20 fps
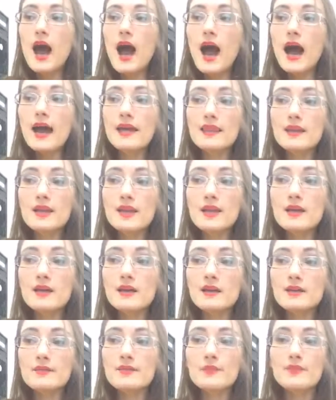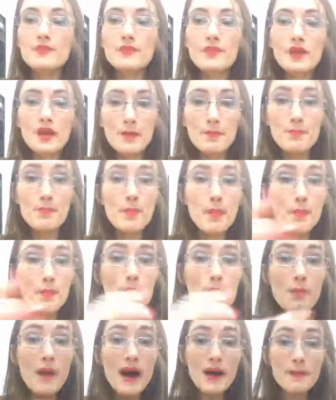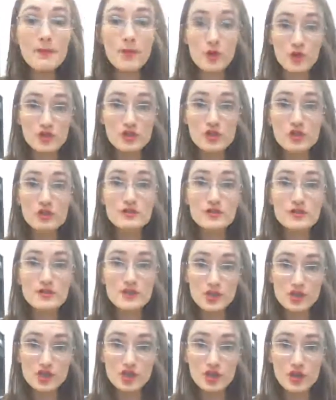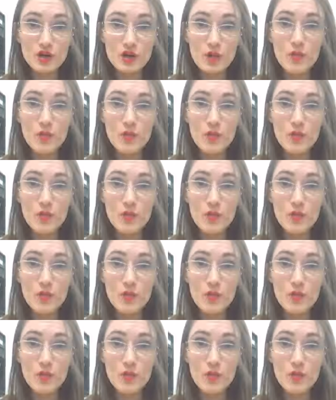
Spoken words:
I think my personal decision